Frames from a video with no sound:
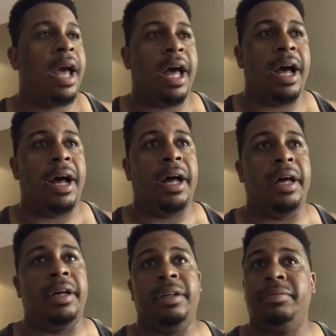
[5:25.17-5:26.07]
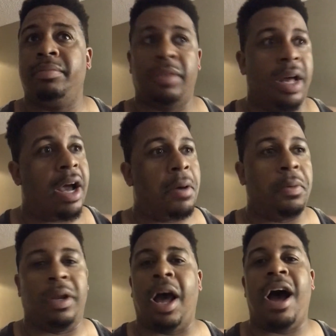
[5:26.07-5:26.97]
I
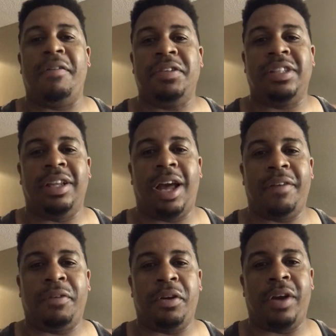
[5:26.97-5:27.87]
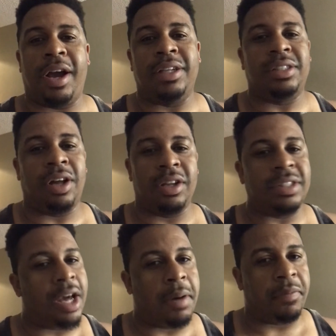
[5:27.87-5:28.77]
would obviously like for you guys to all
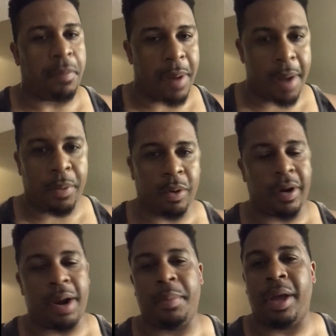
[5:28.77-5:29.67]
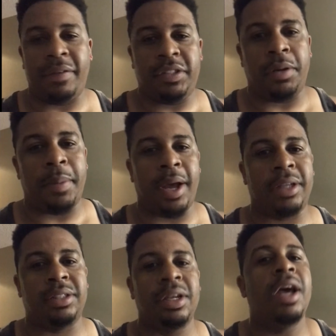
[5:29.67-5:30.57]
sign up for my program.
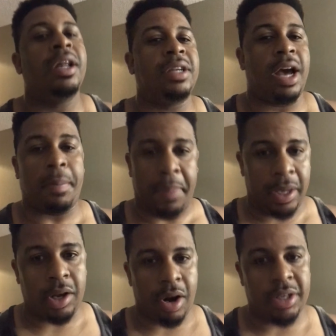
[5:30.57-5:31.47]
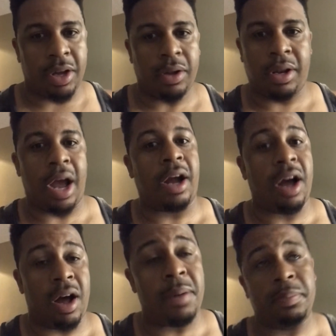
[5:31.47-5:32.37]

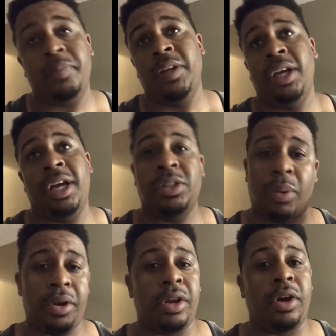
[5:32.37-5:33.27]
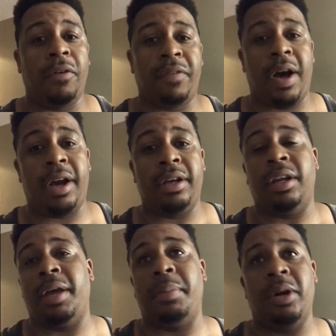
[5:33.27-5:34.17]
fgmx.bigcartel.com is where you can go find
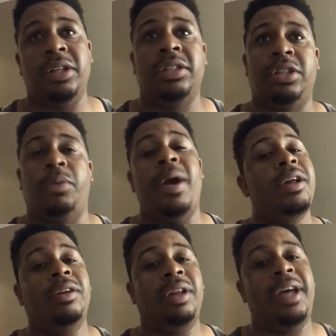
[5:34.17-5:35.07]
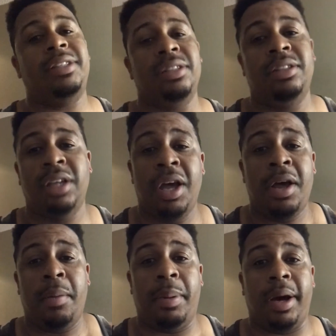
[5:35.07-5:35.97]
and purchase your regular lessons.
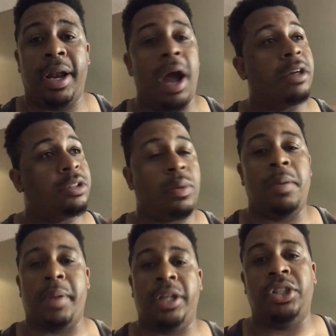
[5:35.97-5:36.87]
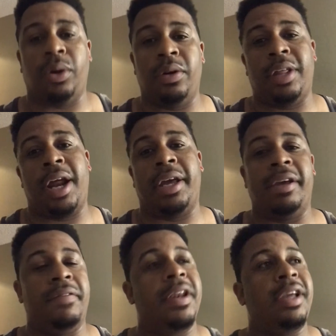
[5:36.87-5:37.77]
But I just want to make sure that I
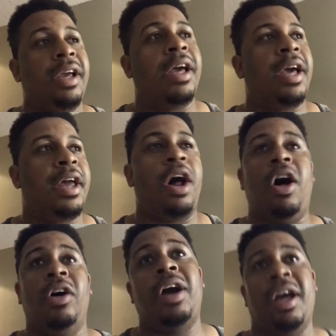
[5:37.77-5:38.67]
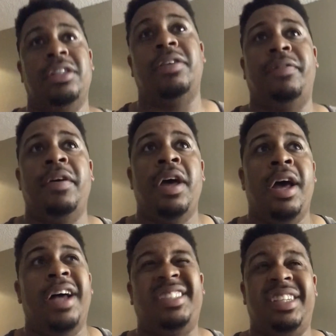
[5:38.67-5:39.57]
give any and all kinds of
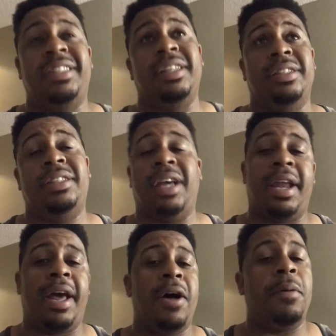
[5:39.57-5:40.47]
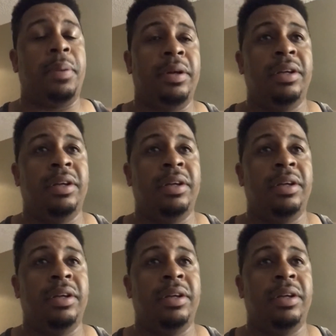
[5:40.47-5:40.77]
assistance and help